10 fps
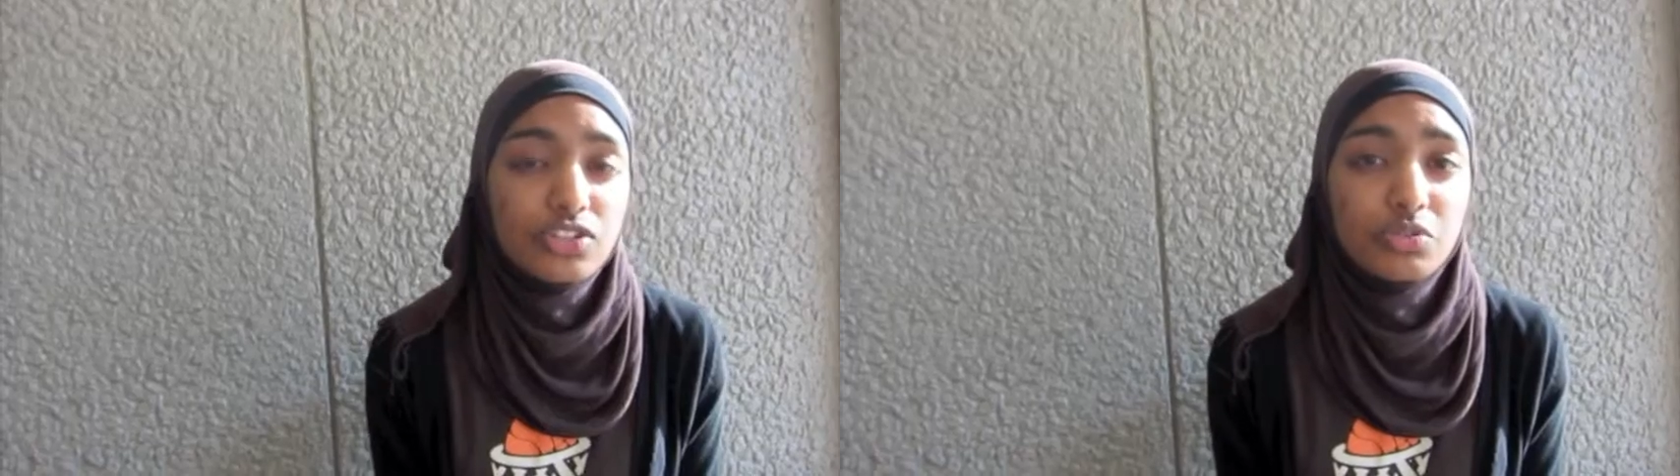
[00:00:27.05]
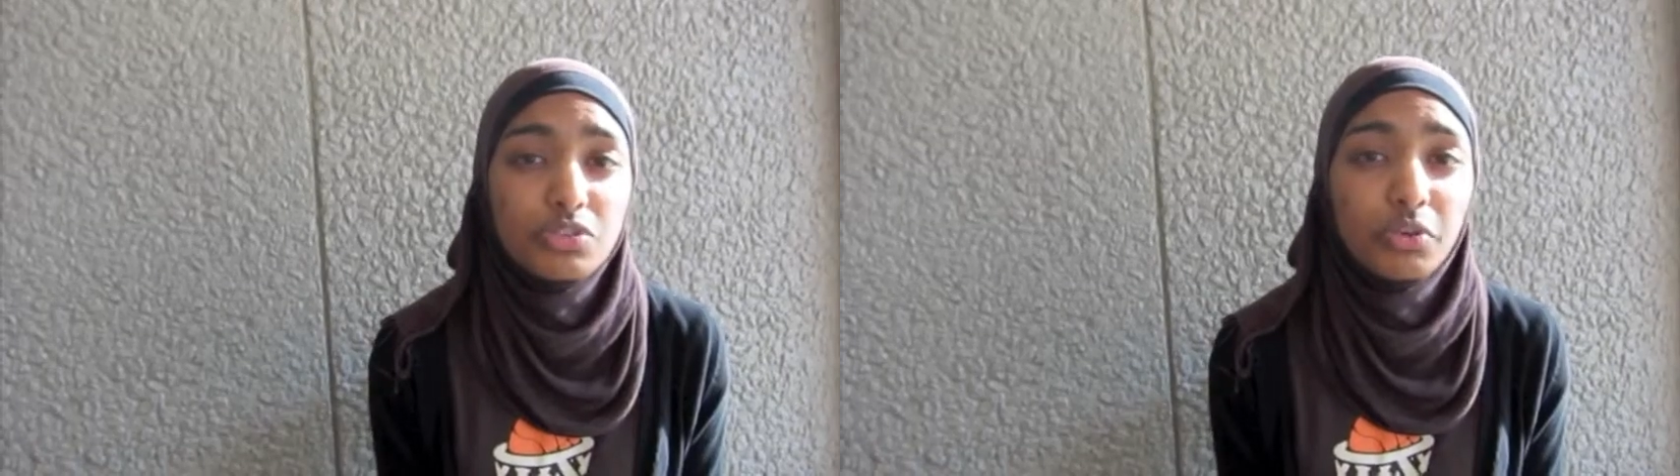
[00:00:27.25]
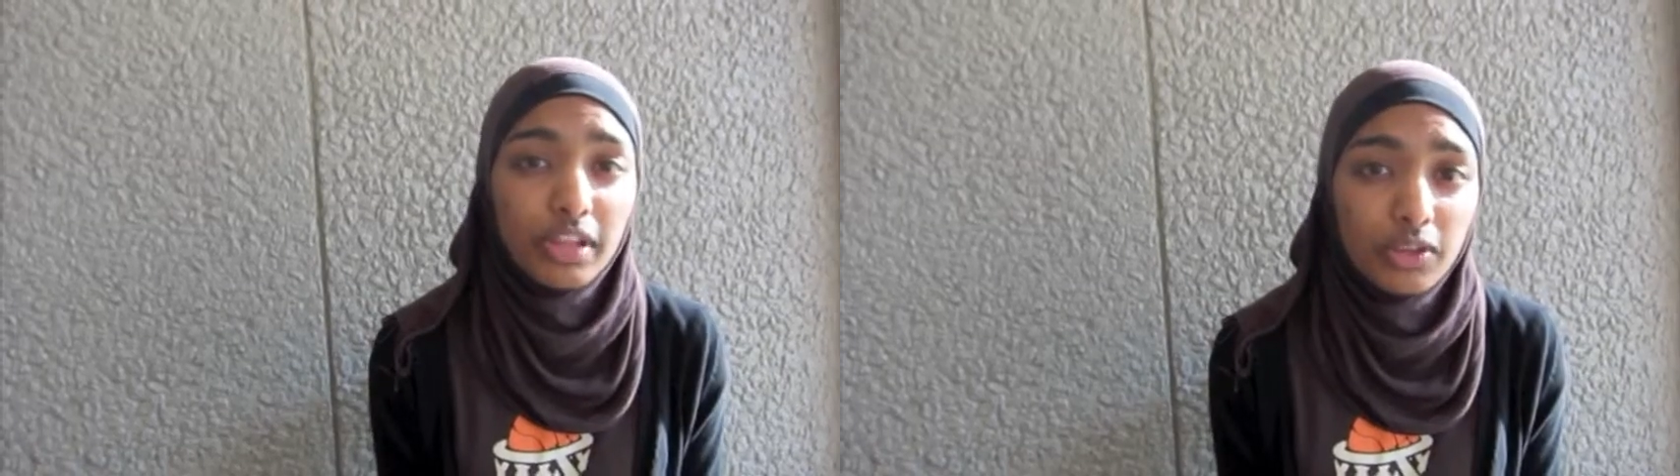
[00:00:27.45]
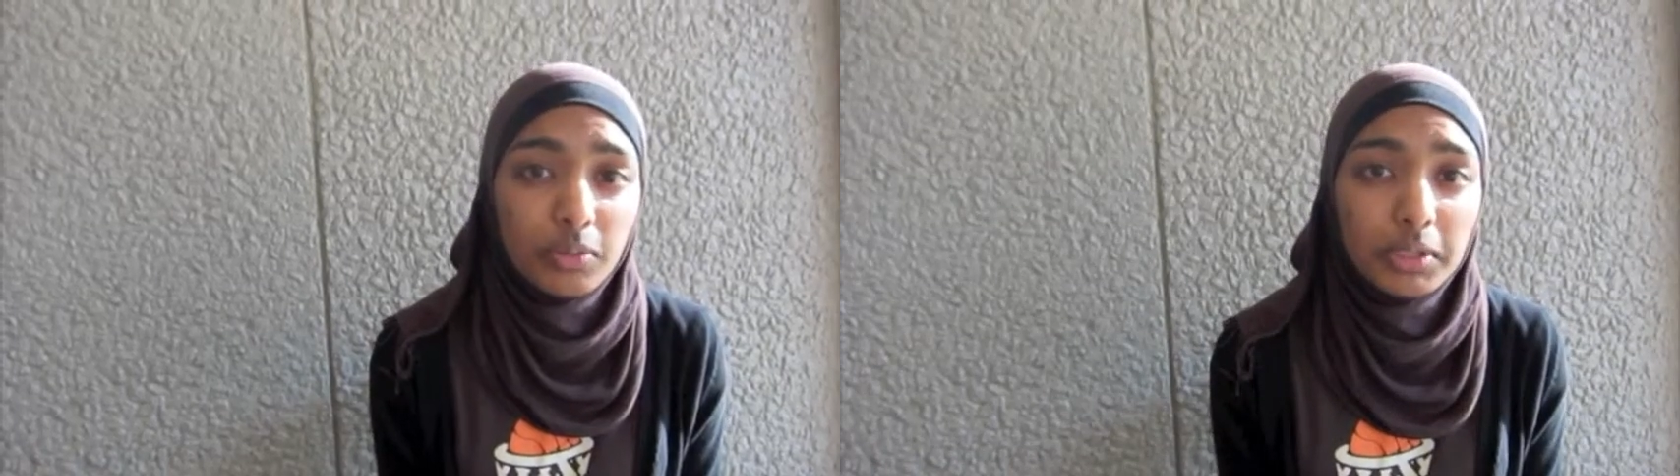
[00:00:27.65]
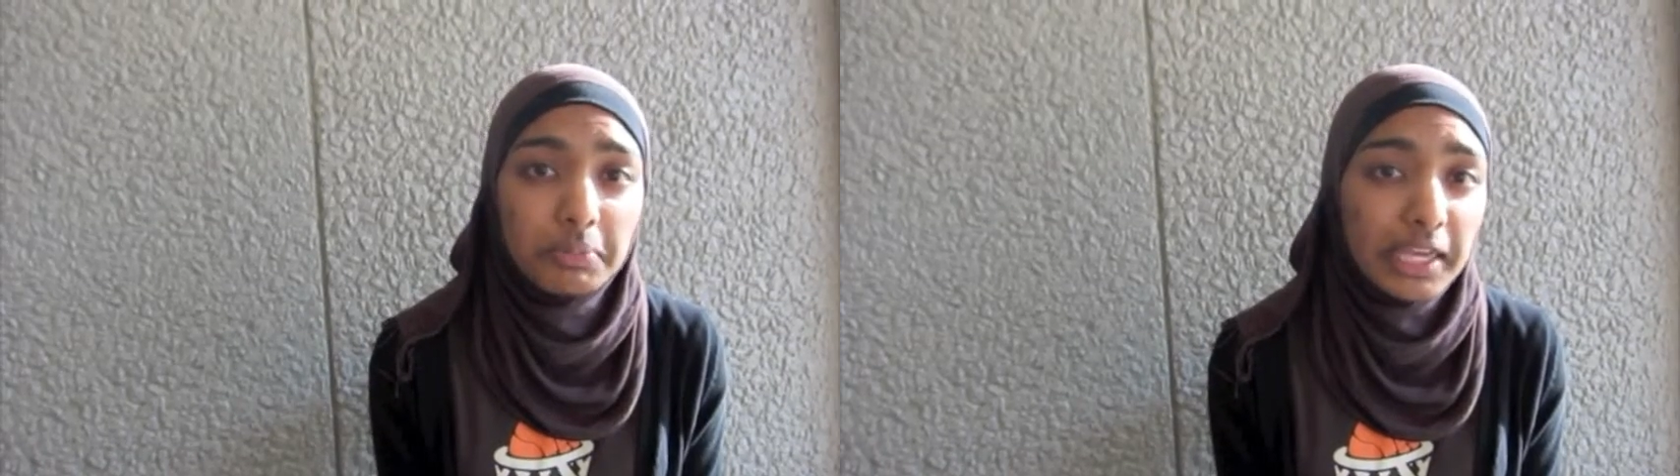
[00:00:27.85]
She was a great
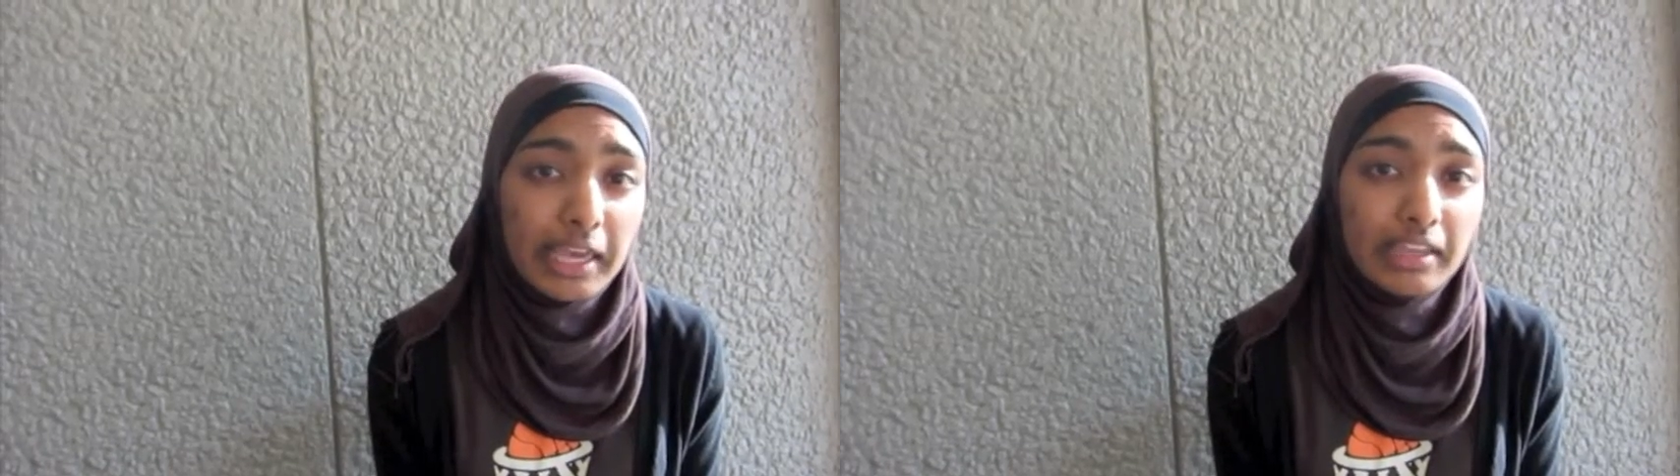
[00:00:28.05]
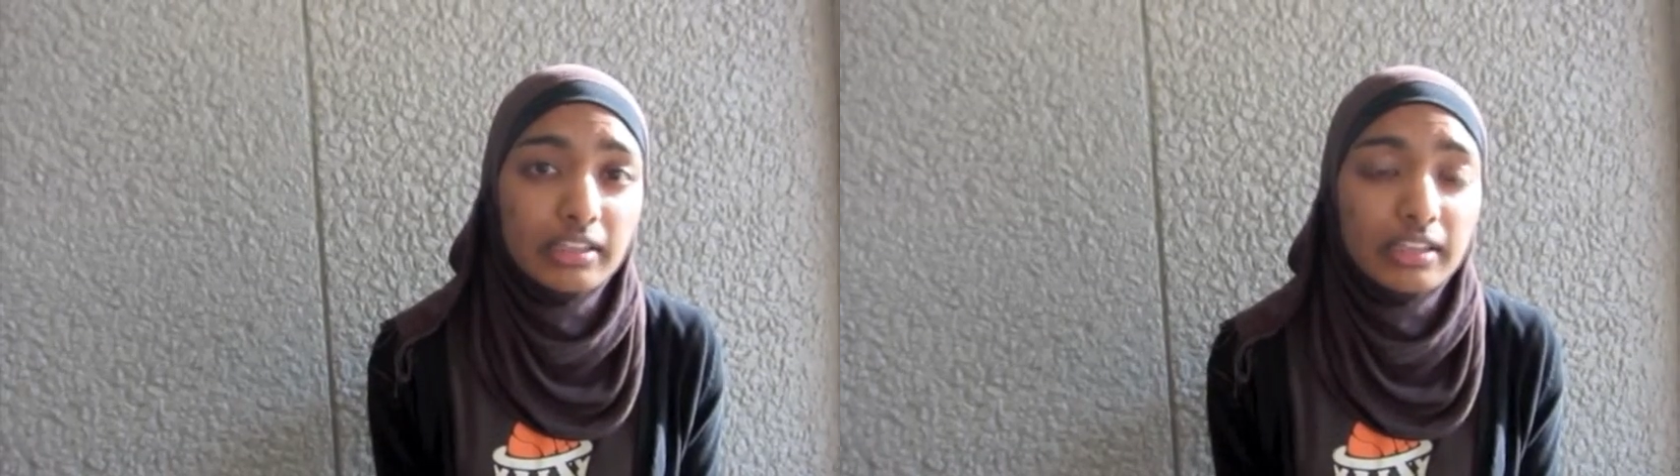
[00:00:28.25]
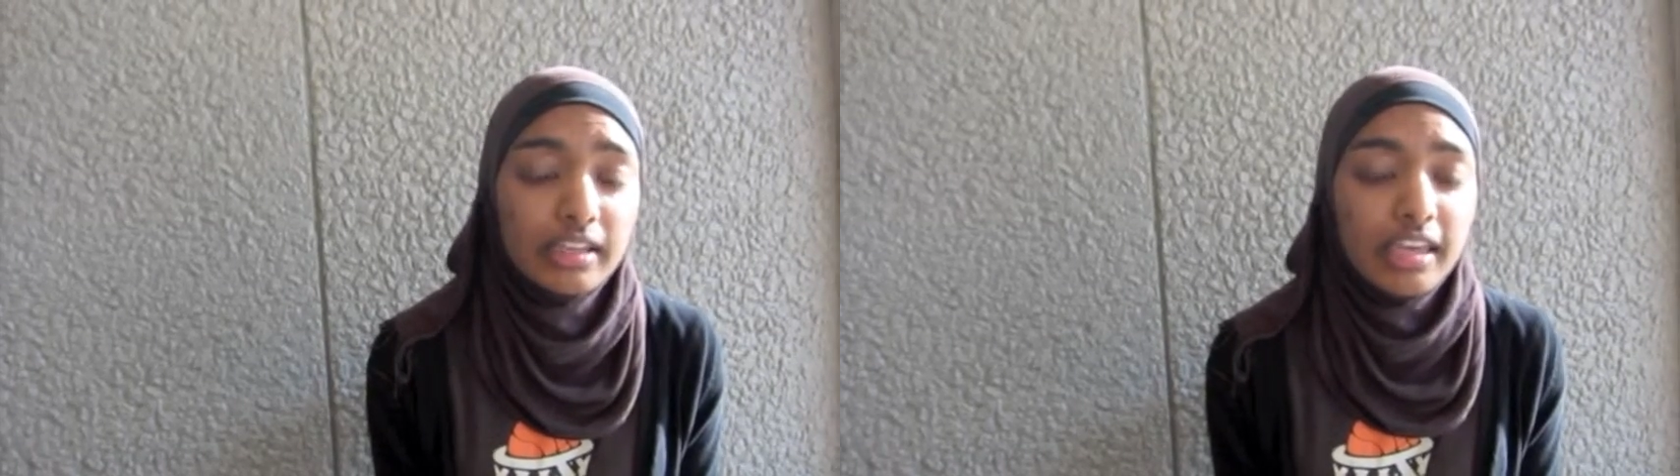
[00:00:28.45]
human being